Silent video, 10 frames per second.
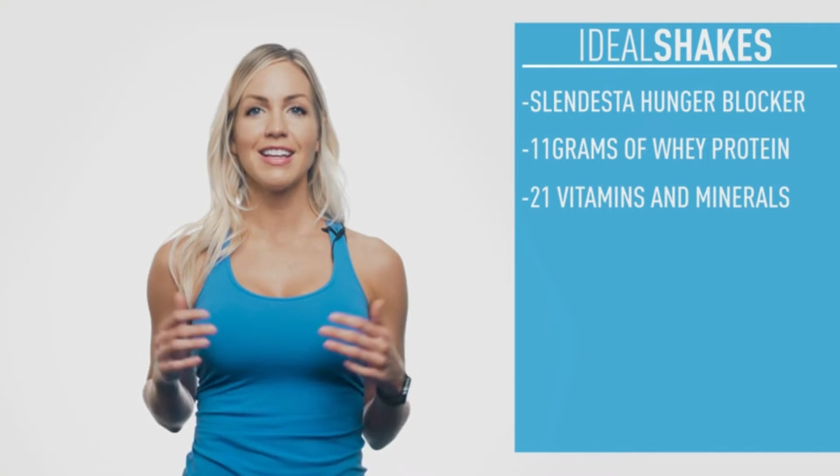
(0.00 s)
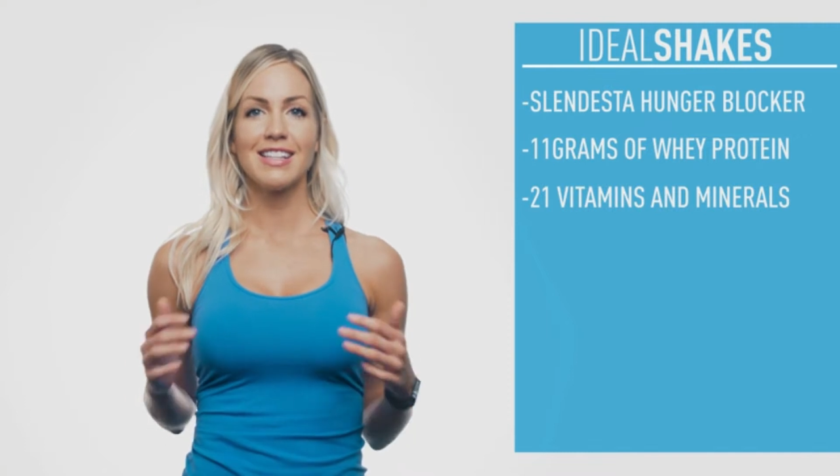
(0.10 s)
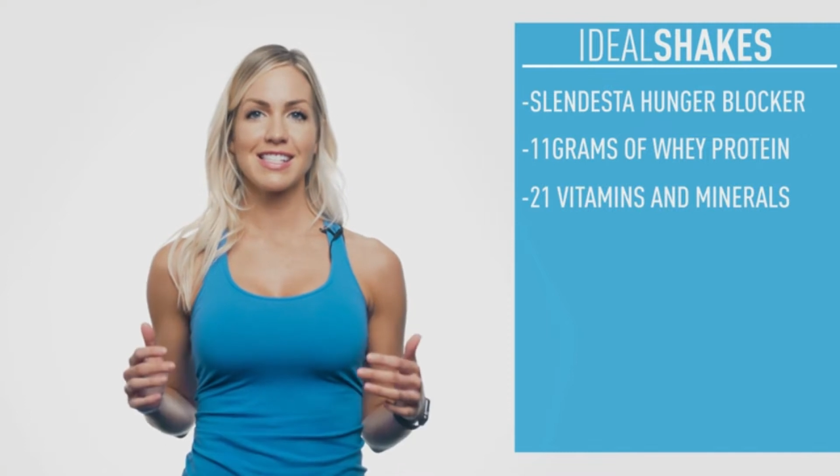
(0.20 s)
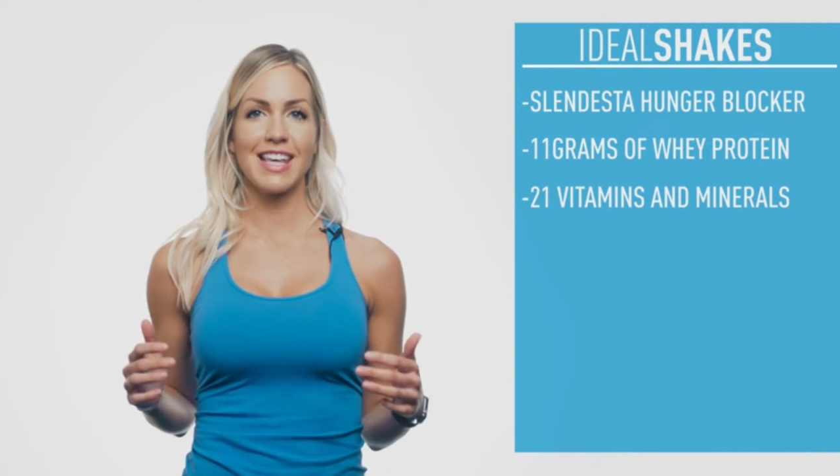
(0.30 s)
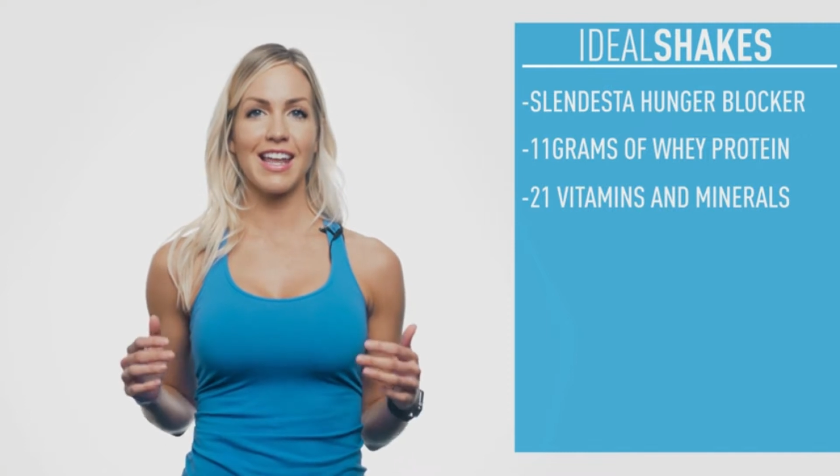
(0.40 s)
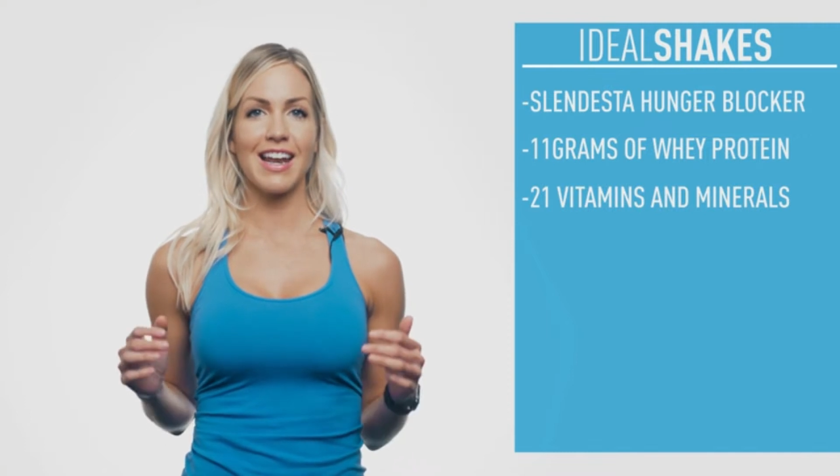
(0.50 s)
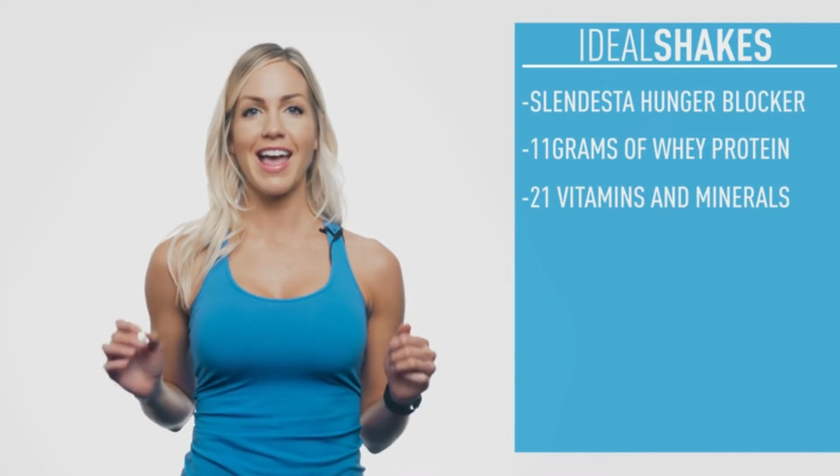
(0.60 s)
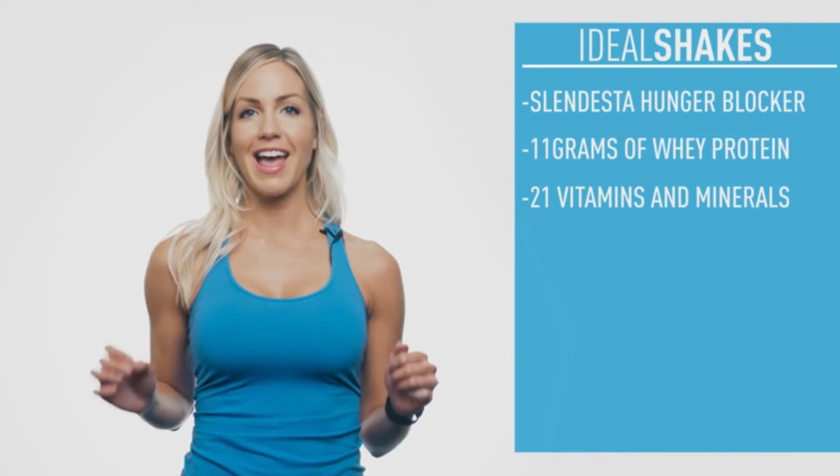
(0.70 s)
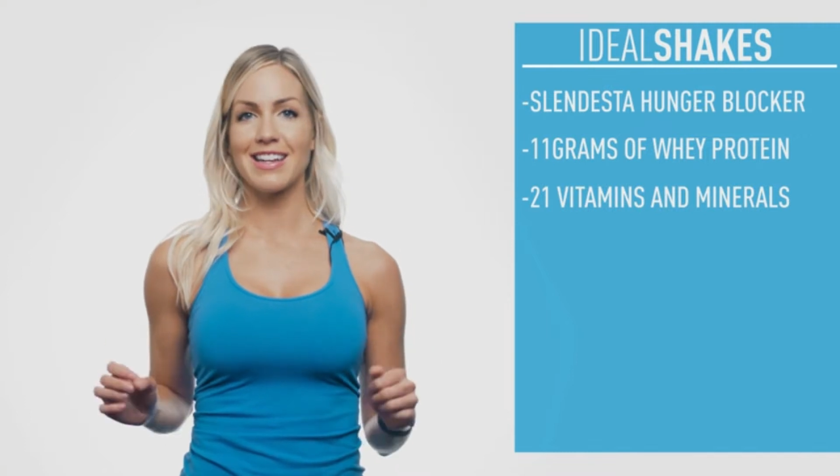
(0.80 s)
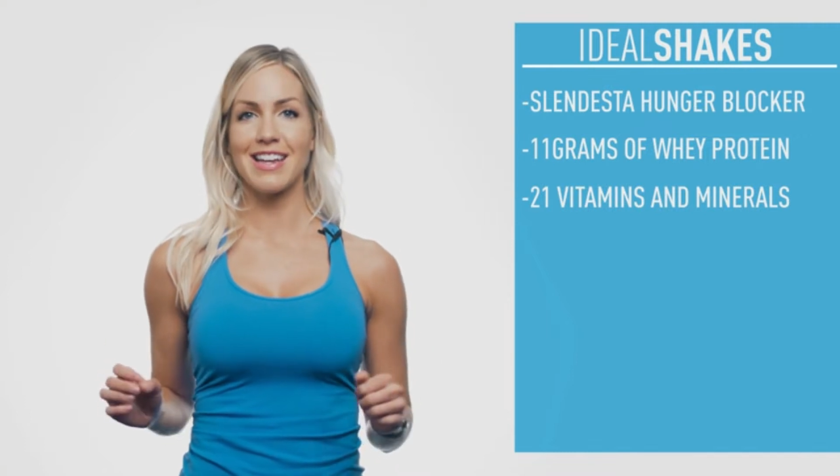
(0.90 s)
skin,
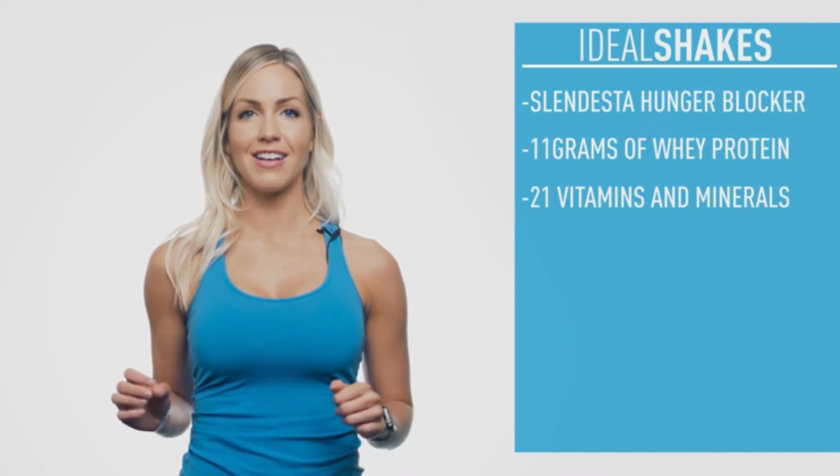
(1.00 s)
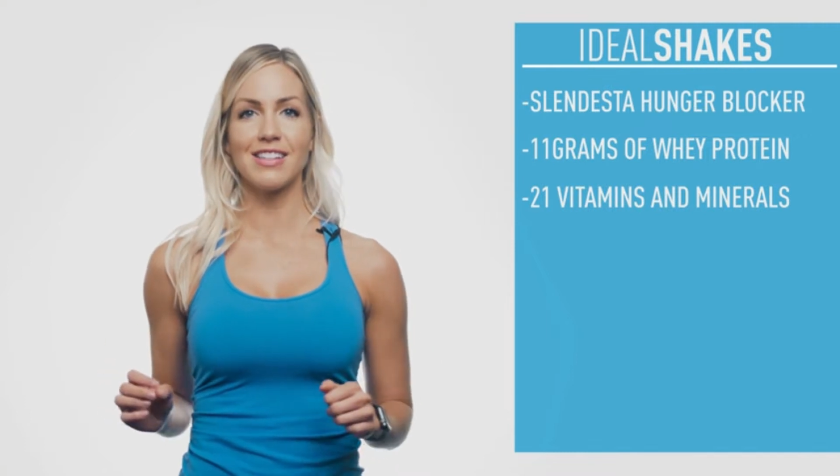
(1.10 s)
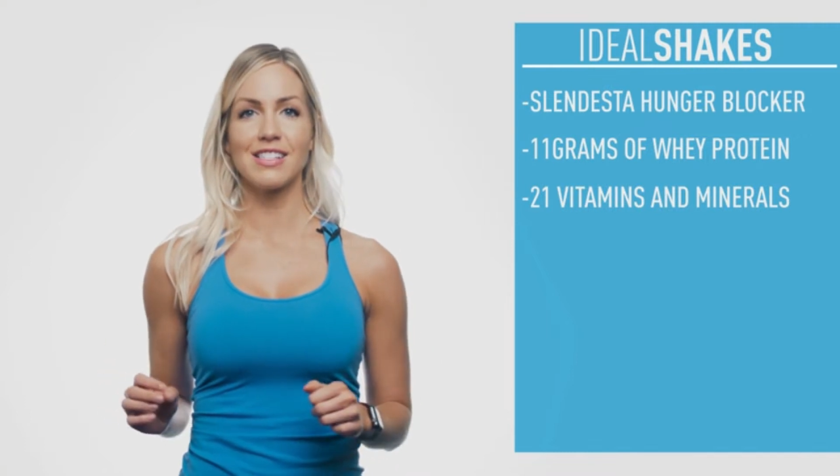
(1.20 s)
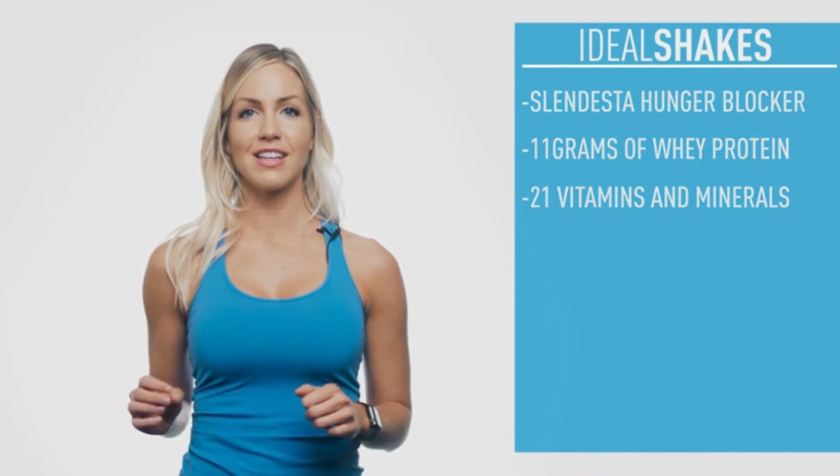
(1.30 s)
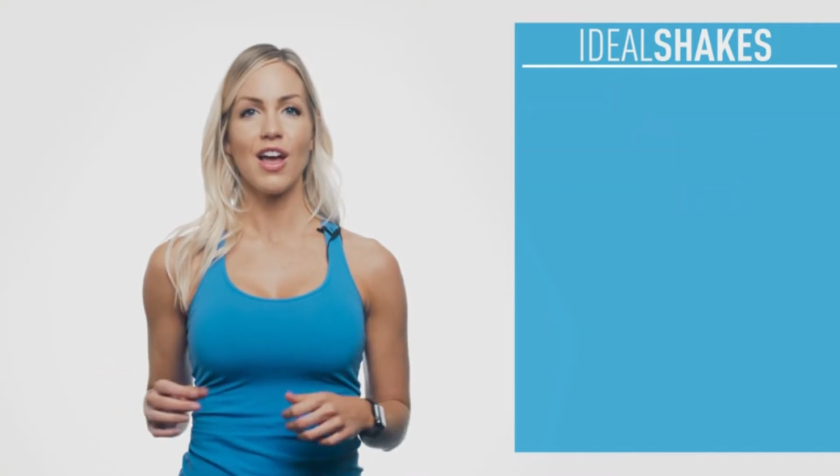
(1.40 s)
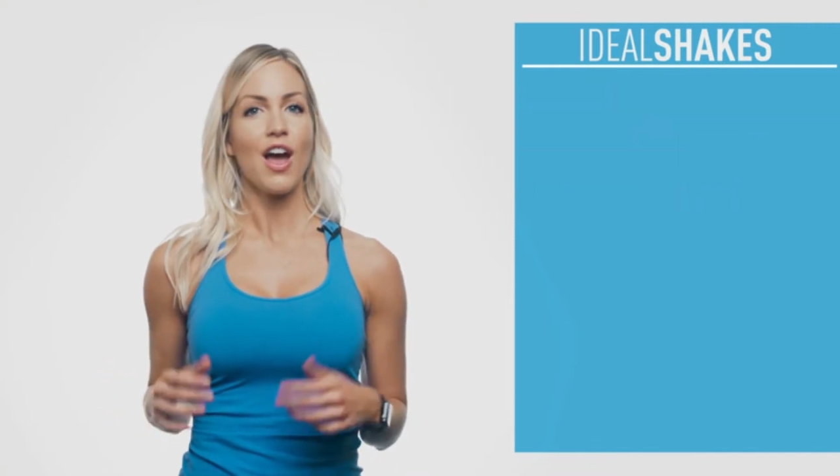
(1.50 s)
and nails.